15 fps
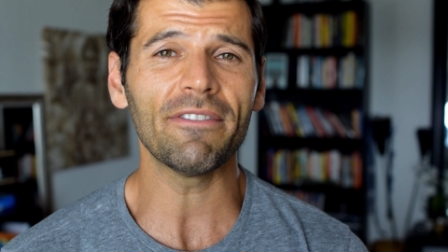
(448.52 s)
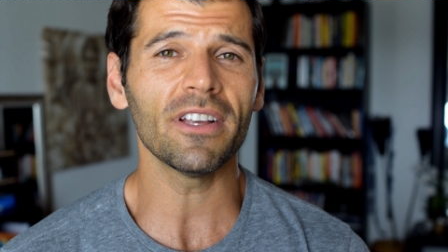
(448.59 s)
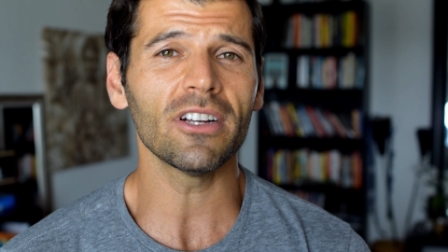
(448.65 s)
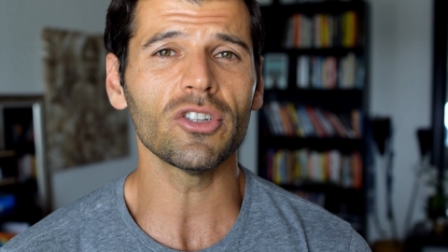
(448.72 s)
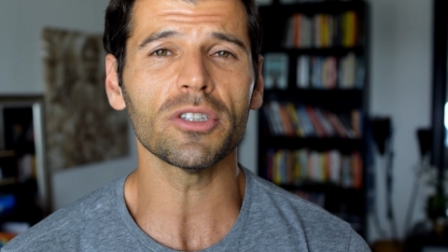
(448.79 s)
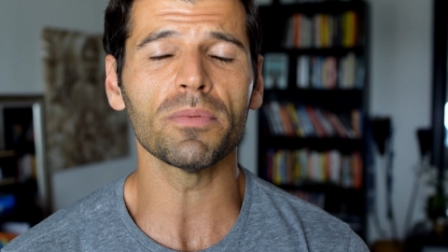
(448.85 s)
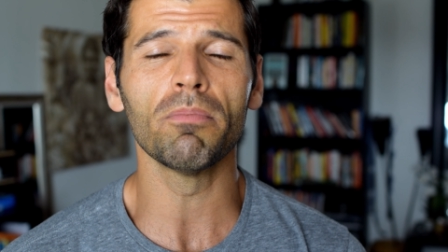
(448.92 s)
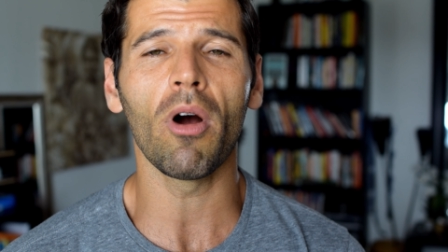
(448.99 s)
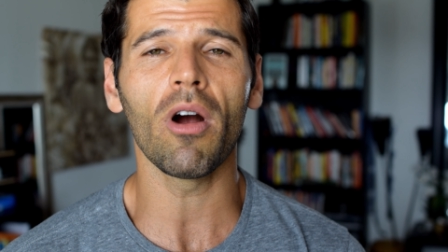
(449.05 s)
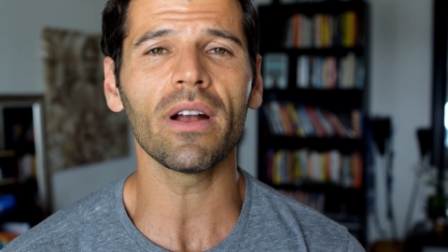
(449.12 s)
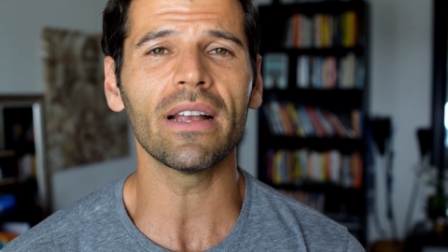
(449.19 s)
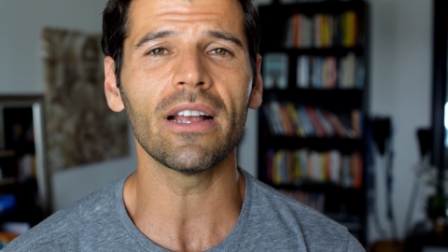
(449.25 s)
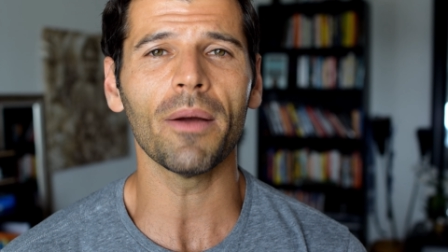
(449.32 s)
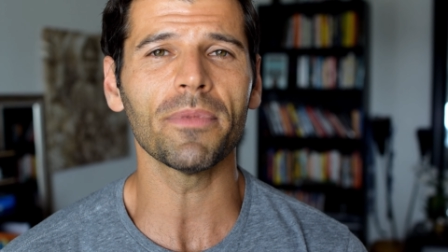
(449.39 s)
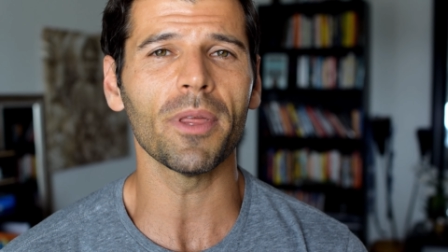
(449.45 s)
they're just
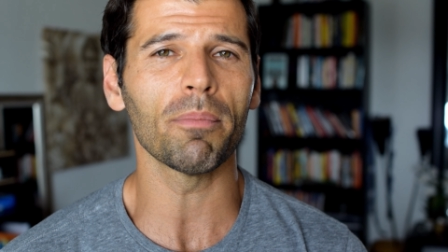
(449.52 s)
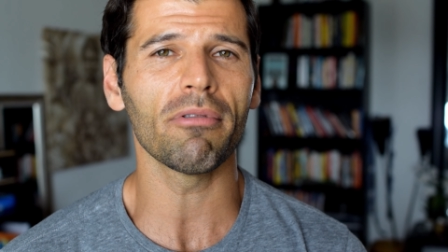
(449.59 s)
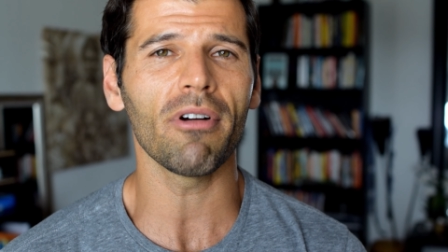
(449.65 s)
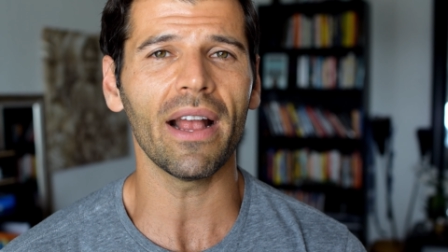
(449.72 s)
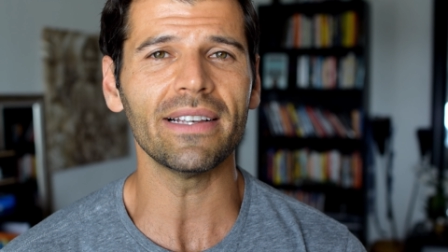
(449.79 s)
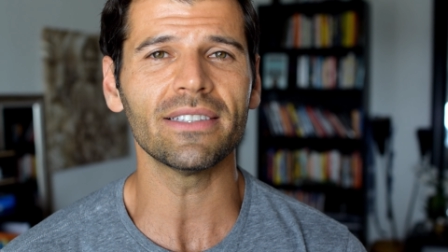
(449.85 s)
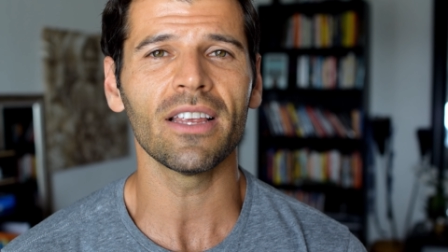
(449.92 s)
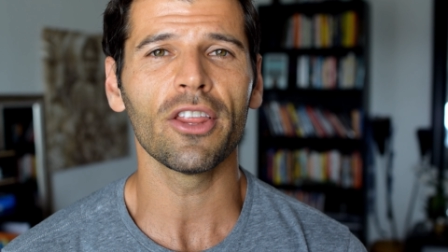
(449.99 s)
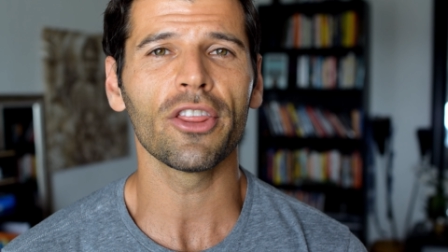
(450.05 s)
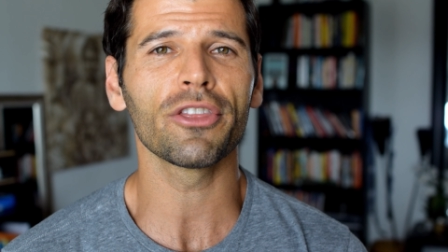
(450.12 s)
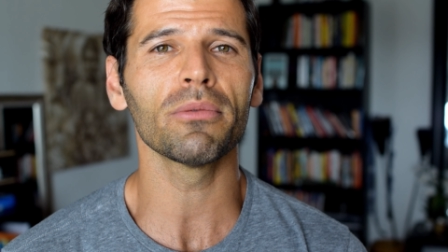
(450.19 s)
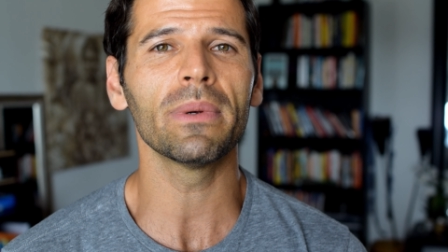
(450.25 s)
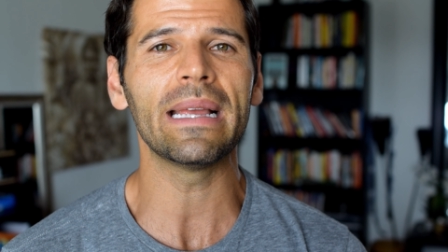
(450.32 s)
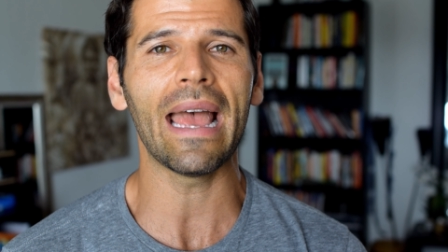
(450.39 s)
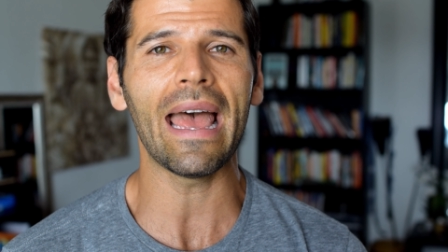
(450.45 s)
marking up the price
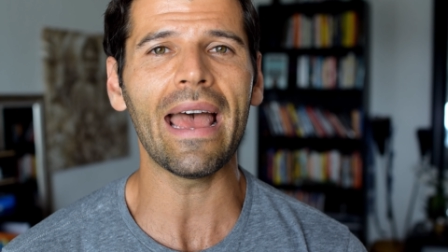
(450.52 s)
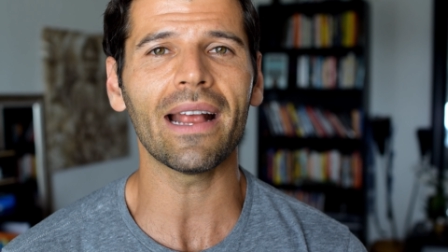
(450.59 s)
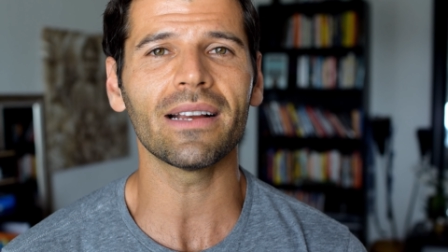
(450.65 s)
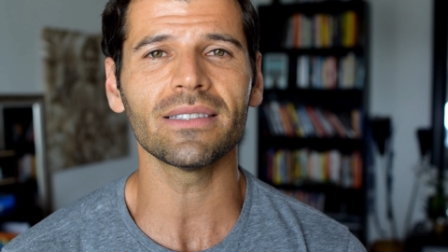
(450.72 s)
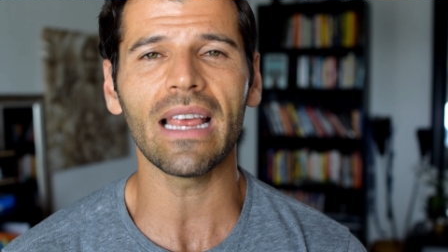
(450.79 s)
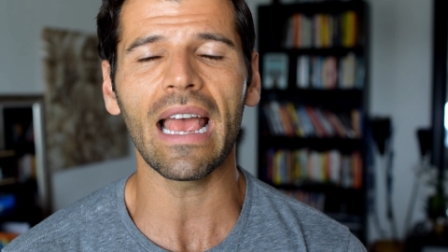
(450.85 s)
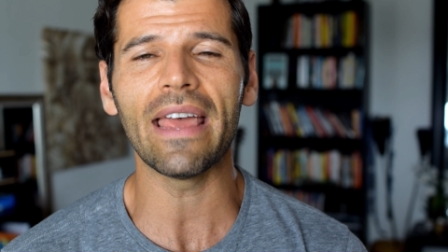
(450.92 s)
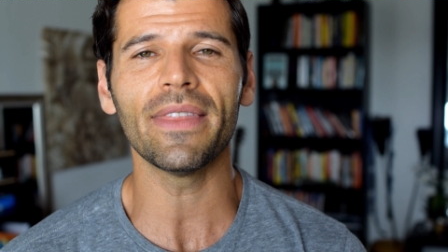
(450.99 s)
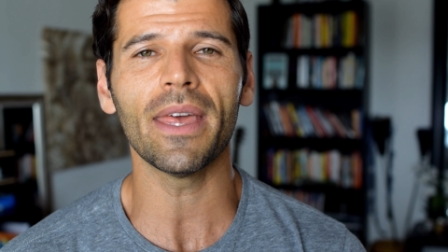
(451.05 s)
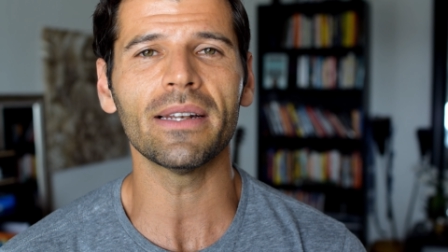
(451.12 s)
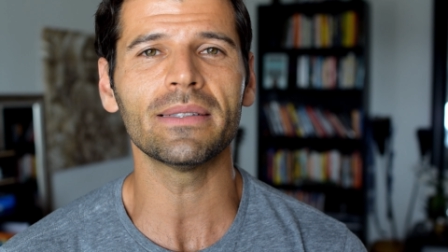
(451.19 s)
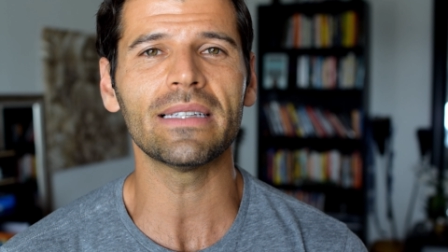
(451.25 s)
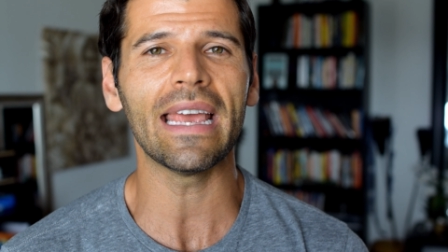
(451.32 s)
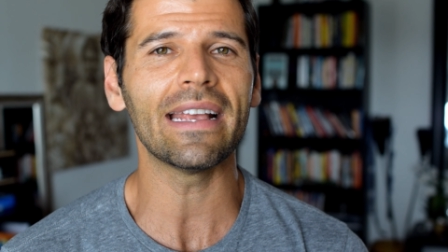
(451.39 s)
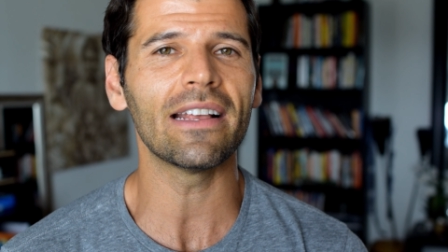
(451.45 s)
3x and
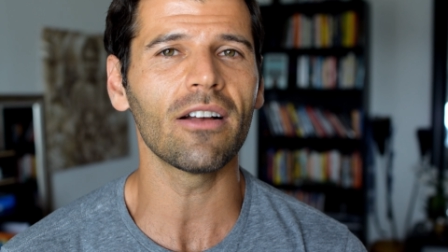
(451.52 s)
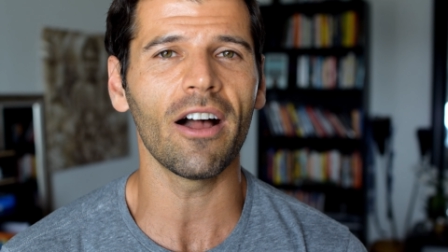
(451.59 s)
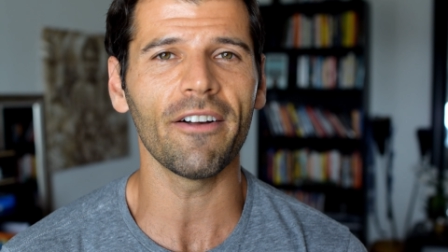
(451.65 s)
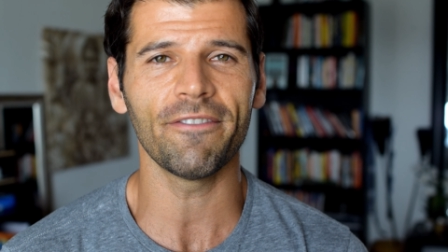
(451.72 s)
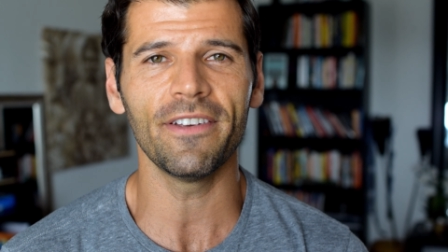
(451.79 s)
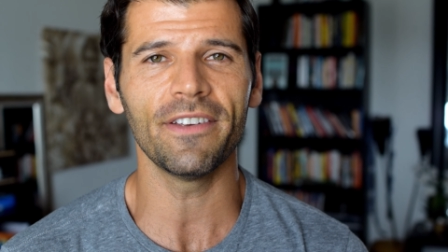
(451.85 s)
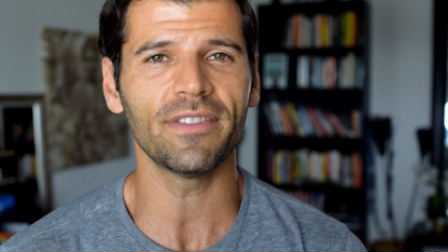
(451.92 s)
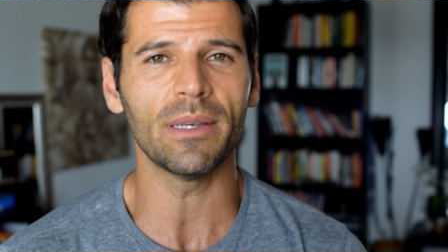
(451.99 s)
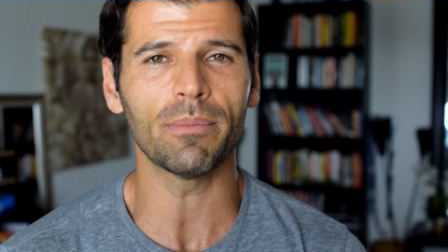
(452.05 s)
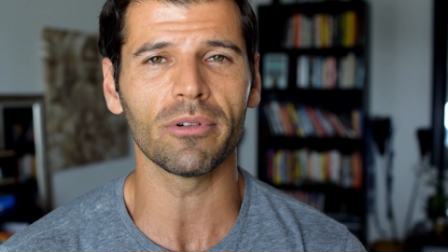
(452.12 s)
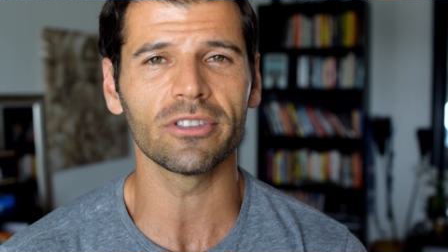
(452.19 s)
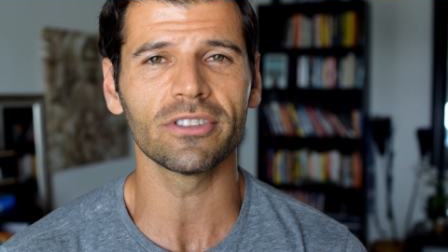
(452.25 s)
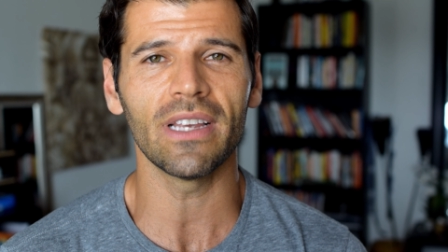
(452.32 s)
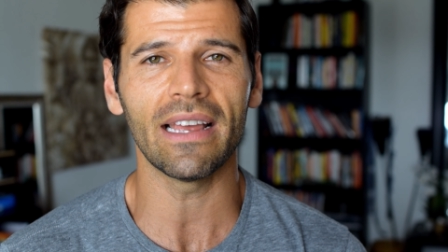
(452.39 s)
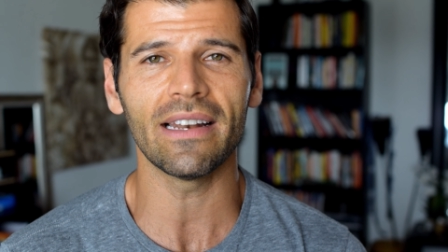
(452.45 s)
then taking off
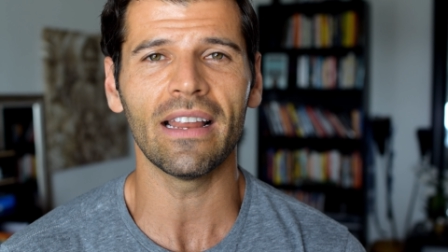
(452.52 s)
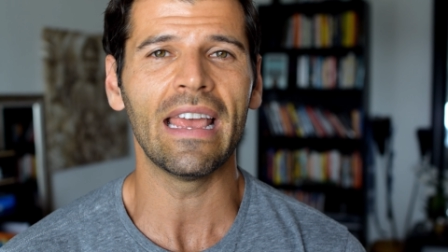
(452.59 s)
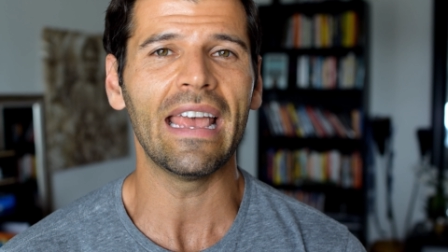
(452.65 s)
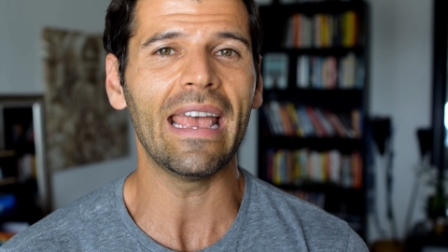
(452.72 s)
50%,